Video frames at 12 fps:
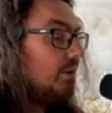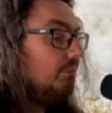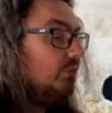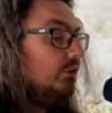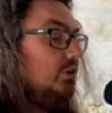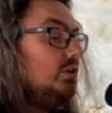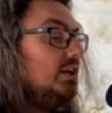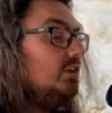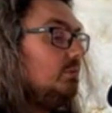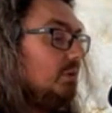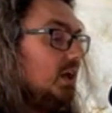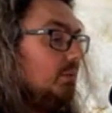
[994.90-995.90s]
So you
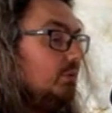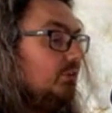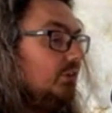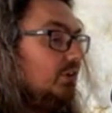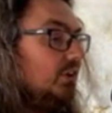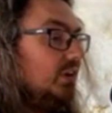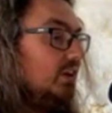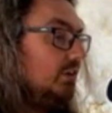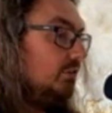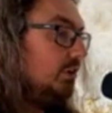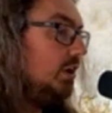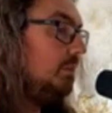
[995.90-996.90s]
need to be able to,
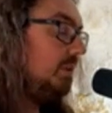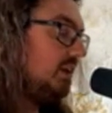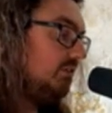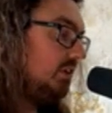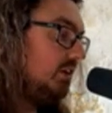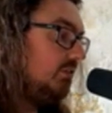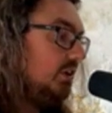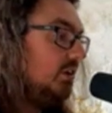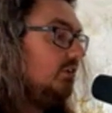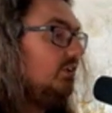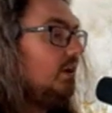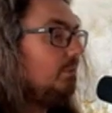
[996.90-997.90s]
if you're going to pivot, if you're
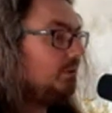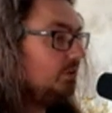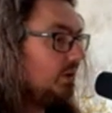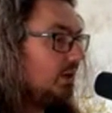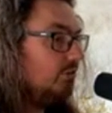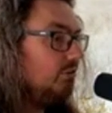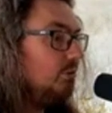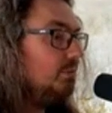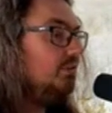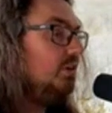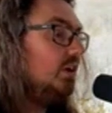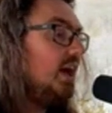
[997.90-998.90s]
going to set up a new ad
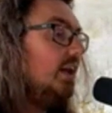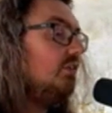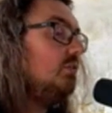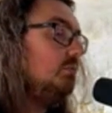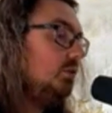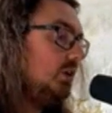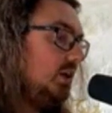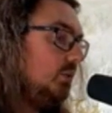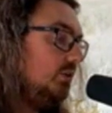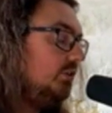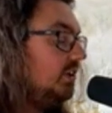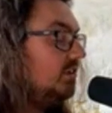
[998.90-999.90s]
group, if you're going to add some new
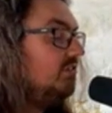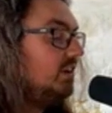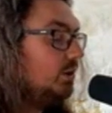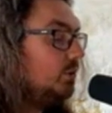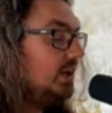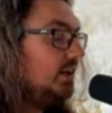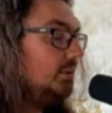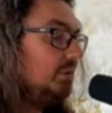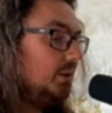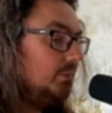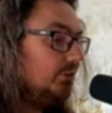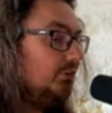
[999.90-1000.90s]
keywords, you need to very quickly
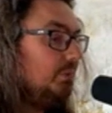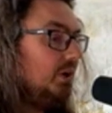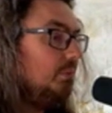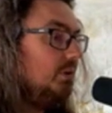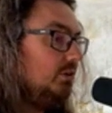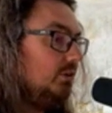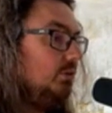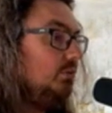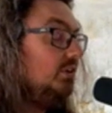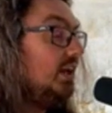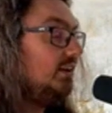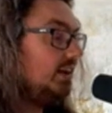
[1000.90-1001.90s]
be able to spin up a new
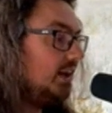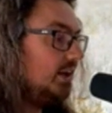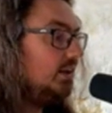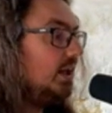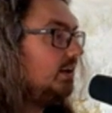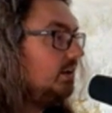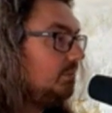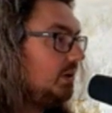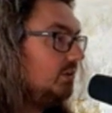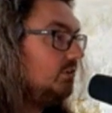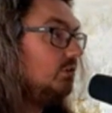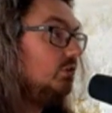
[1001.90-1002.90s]
dedicated landing
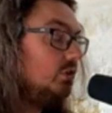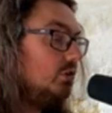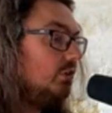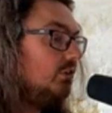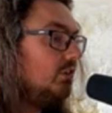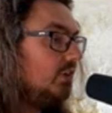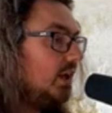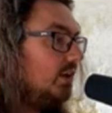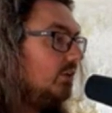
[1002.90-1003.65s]
page that talks to that.